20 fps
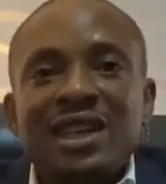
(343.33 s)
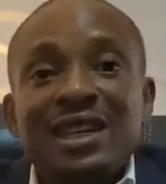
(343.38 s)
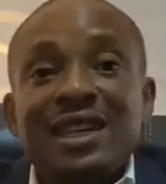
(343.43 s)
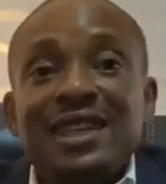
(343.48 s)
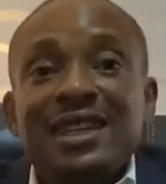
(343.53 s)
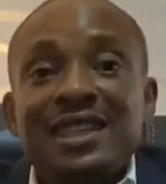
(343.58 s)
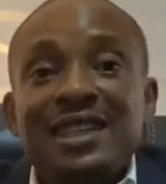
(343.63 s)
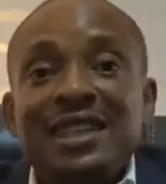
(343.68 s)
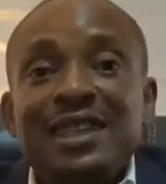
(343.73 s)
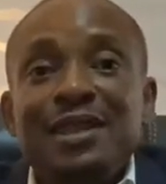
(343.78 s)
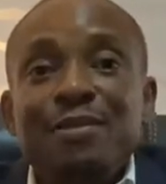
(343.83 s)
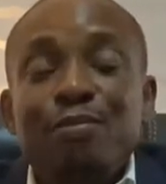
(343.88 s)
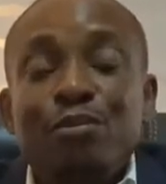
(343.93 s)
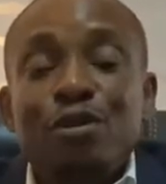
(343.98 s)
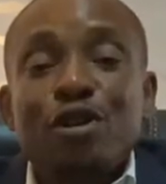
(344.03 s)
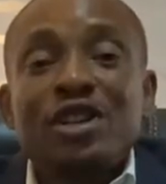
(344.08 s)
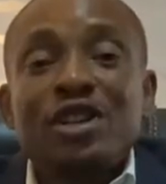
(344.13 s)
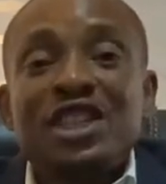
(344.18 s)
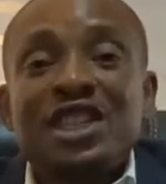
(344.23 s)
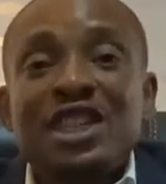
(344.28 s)
the
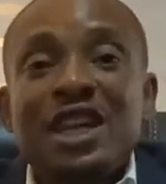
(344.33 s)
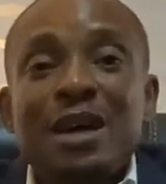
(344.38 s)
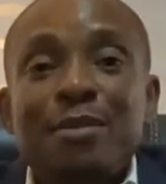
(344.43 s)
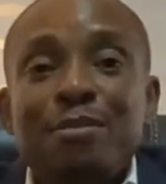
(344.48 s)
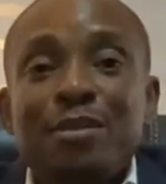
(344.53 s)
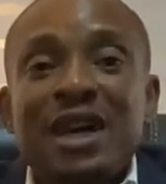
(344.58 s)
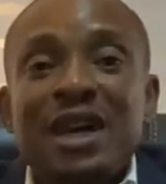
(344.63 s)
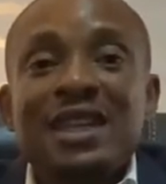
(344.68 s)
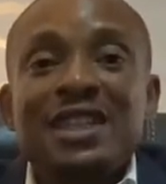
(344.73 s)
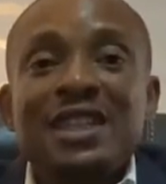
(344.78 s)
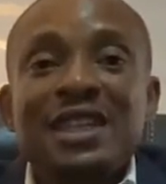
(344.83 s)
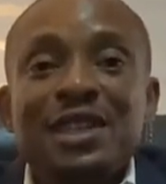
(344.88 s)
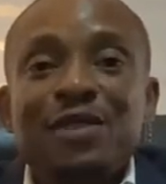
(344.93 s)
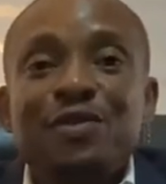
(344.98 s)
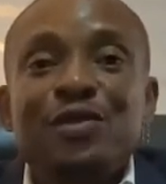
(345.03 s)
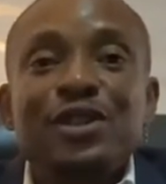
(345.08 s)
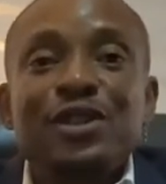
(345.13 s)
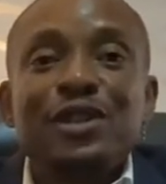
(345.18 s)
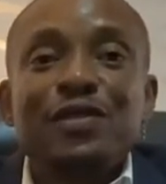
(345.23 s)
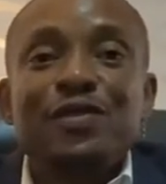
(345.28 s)
board chairman,
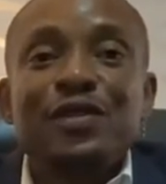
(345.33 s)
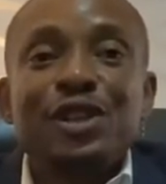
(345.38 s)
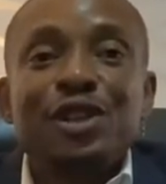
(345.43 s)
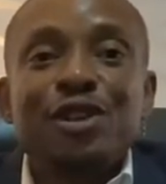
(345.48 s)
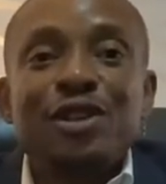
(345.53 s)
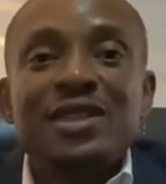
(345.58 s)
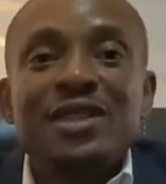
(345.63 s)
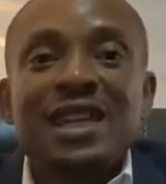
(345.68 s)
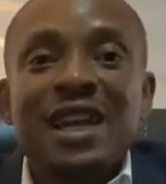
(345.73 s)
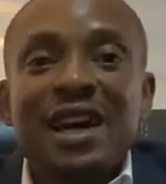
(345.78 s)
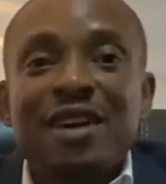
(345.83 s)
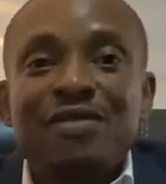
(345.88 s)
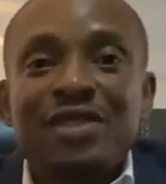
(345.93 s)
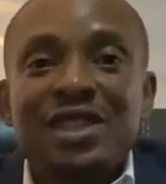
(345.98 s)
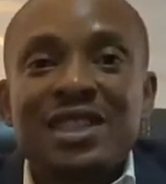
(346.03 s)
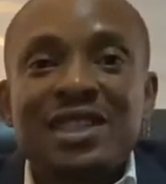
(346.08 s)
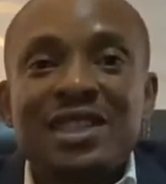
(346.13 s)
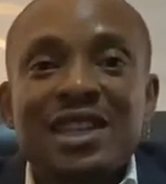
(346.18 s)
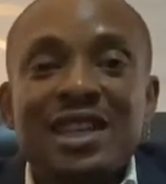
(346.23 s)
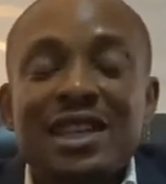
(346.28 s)
even if he doesn't have a
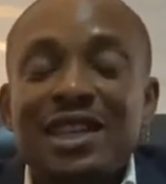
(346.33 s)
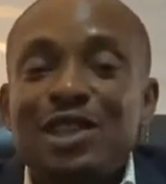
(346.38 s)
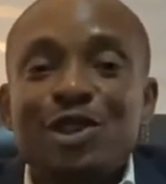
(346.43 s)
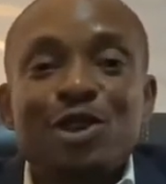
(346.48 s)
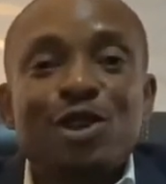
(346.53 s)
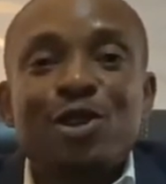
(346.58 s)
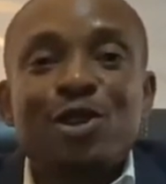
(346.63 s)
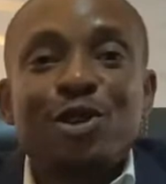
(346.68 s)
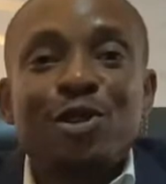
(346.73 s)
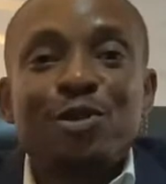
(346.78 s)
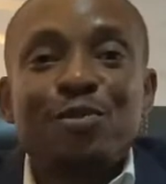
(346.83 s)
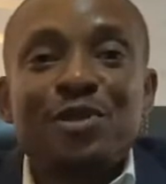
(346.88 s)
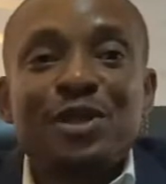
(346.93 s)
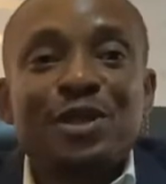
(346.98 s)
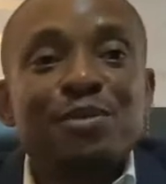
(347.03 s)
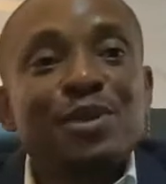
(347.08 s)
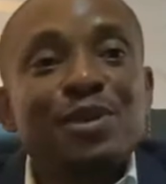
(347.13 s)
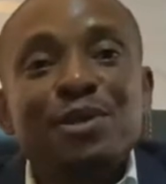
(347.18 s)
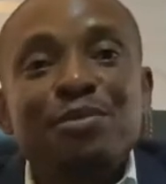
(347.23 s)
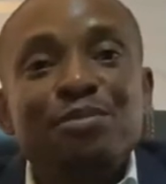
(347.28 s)
stake in your company,
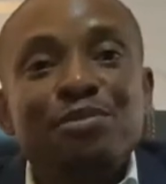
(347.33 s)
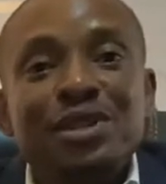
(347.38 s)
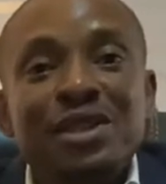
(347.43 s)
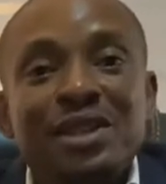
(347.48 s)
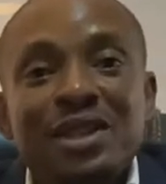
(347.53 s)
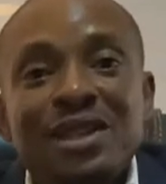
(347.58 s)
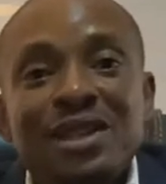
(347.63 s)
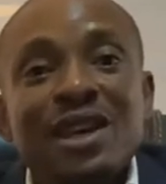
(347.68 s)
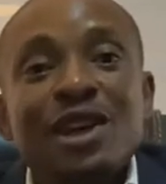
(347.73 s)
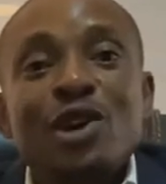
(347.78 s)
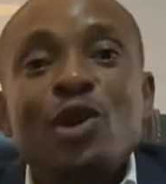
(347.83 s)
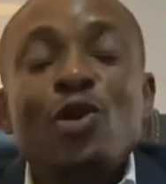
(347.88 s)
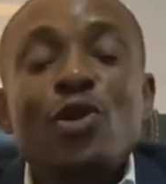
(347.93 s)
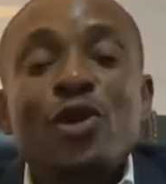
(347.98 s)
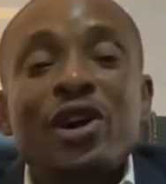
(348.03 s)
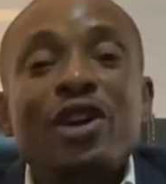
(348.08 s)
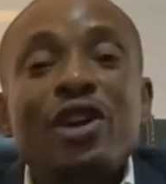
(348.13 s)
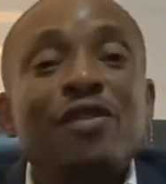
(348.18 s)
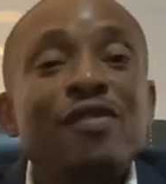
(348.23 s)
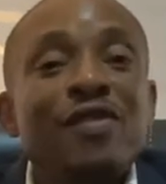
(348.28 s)
may be,
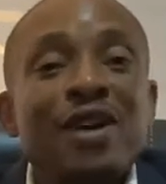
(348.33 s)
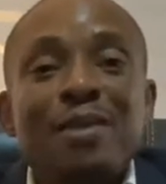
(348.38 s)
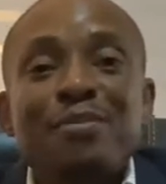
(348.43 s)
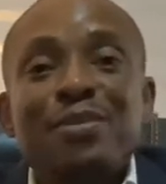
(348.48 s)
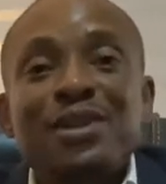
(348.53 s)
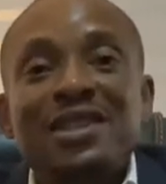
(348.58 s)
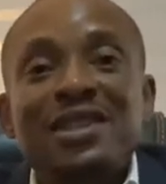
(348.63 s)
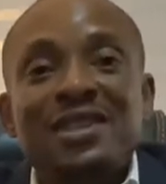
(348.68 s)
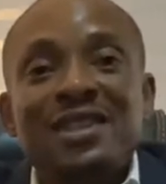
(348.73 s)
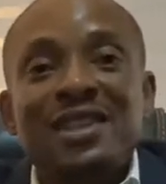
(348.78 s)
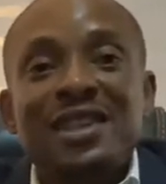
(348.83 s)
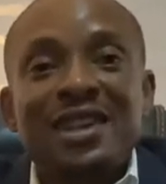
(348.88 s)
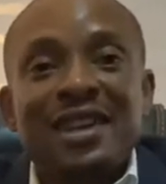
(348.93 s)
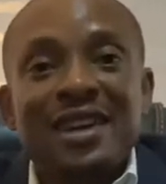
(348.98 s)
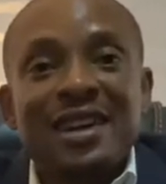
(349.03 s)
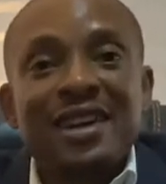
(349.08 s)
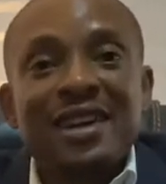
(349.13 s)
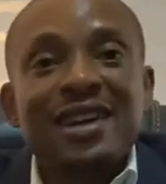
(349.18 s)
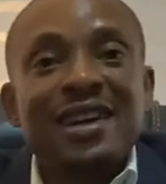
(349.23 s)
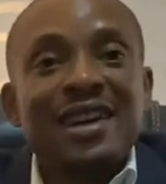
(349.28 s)
okay, offer me stake,
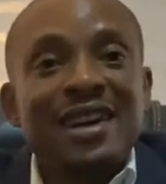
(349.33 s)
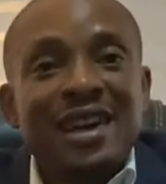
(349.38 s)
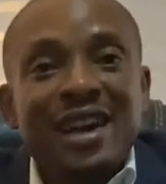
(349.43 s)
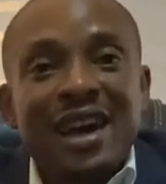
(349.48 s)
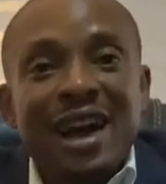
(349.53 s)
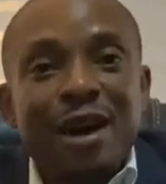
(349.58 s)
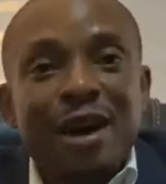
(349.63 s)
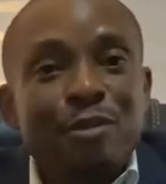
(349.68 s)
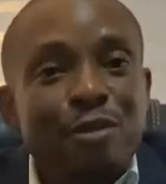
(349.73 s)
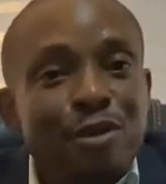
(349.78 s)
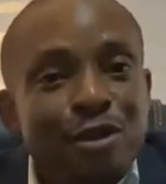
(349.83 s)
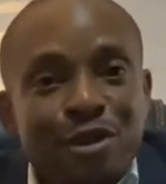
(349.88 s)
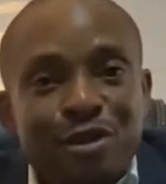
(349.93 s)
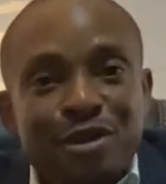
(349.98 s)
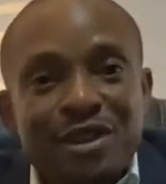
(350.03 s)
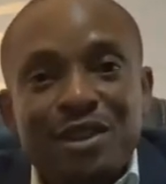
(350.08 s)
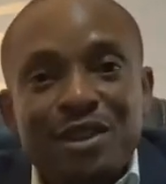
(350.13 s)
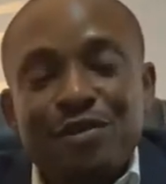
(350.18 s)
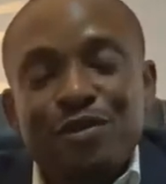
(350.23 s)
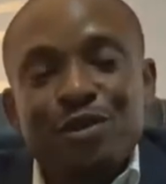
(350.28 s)
I'm going to
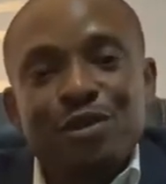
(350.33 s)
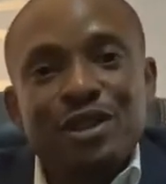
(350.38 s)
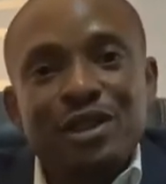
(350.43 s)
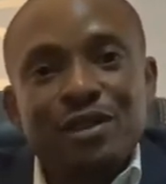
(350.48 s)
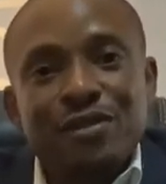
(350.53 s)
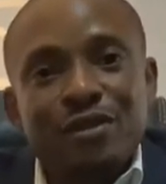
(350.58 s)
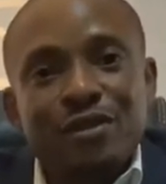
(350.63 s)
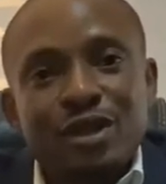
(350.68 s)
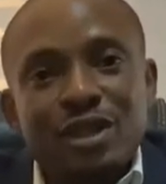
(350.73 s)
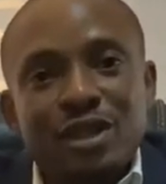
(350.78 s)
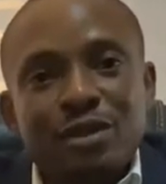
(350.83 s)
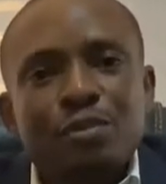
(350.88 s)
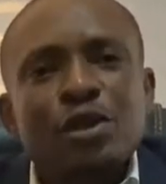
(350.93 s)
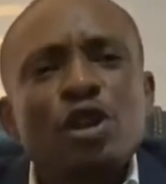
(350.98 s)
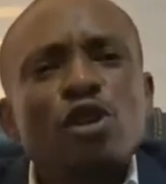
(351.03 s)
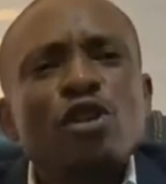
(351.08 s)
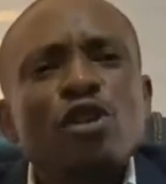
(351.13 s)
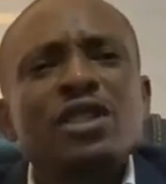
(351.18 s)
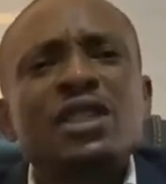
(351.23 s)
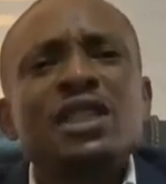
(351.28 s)
give you the fund,
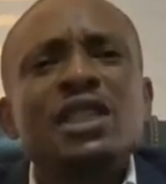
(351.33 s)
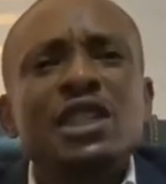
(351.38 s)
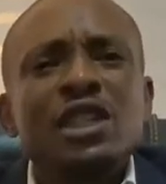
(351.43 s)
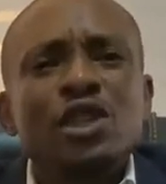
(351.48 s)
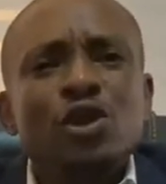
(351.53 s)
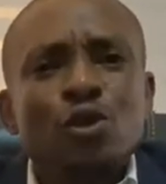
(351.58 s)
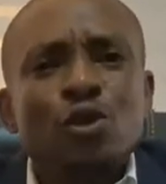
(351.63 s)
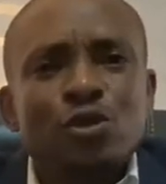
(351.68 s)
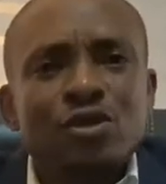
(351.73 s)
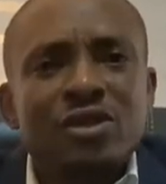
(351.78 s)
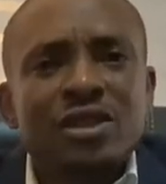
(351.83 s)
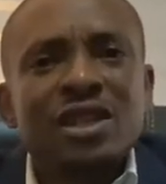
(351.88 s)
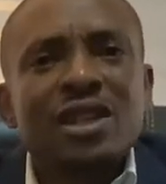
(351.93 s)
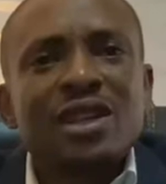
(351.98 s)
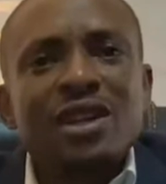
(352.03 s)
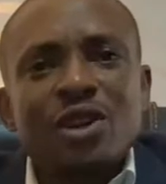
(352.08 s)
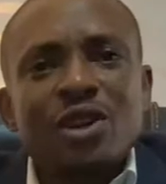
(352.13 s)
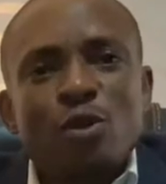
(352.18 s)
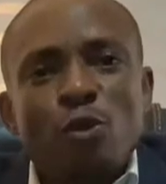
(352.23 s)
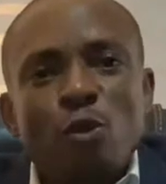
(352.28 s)
because he knows
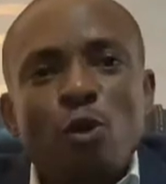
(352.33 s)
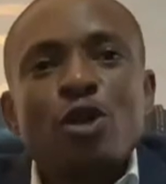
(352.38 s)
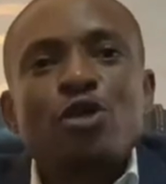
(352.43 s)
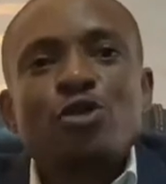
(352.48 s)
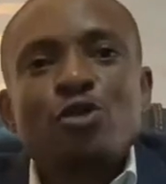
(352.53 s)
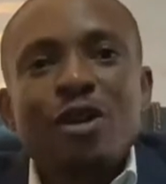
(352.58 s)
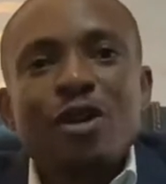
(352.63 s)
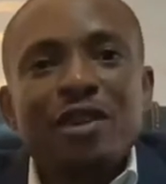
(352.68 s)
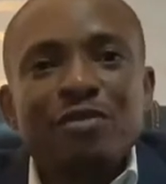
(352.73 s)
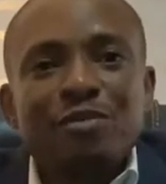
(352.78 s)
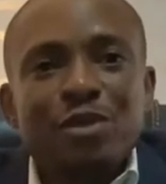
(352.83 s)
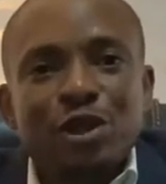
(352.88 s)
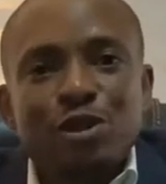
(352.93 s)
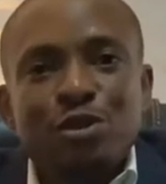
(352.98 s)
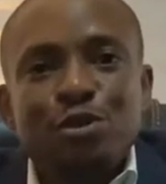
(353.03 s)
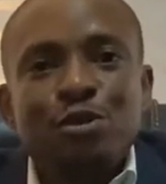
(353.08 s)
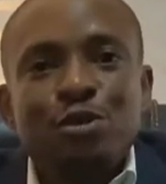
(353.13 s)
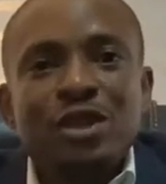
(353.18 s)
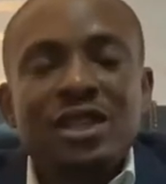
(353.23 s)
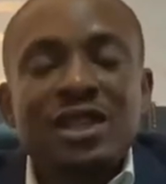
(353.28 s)
what you have been
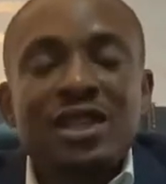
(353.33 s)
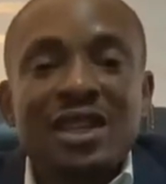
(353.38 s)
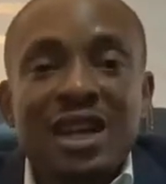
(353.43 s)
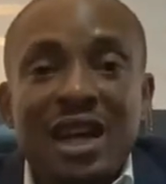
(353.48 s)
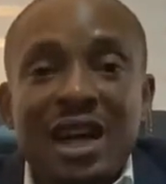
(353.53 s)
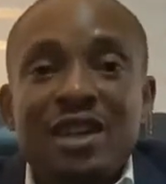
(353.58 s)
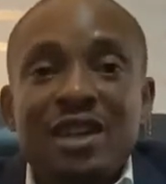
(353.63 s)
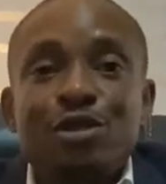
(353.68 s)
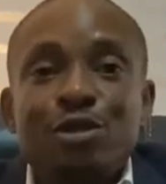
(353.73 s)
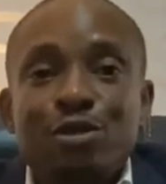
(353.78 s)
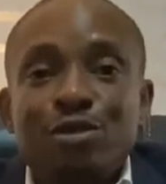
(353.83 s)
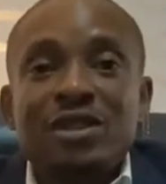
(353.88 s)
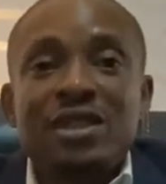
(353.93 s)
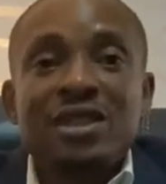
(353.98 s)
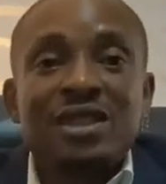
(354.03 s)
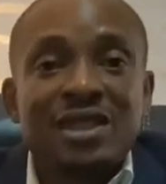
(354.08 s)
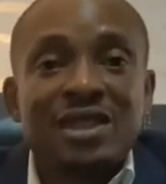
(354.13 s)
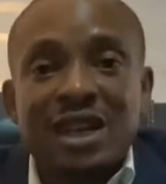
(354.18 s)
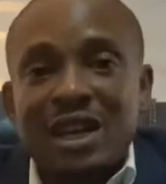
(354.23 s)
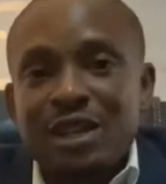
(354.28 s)
doing and those
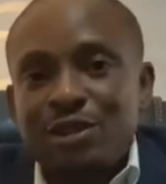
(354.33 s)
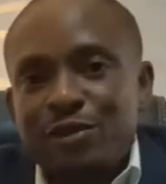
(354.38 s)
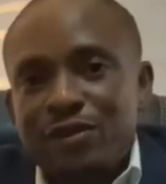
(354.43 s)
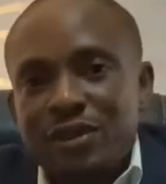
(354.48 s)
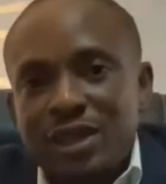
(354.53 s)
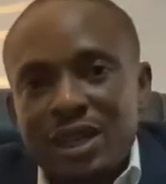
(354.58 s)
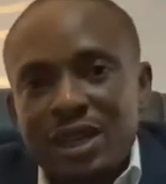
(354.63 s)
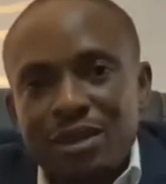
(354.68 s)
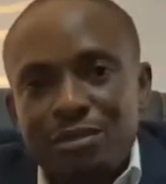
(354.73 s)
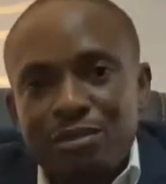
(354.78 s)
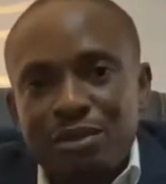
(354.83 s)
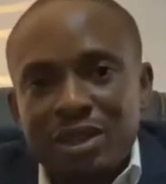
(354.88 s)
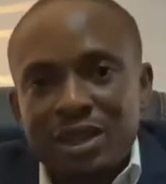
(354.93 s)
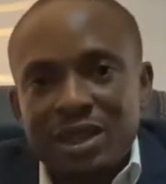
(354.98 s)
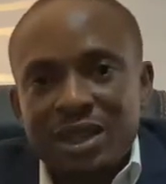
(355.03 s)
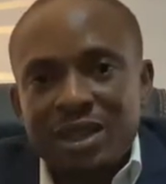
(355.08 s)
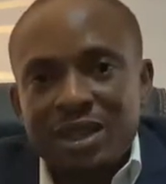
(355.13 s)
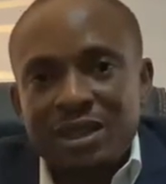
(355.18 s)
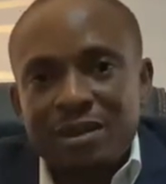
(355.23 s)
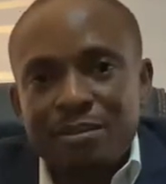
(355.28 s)
things that you've celebrated.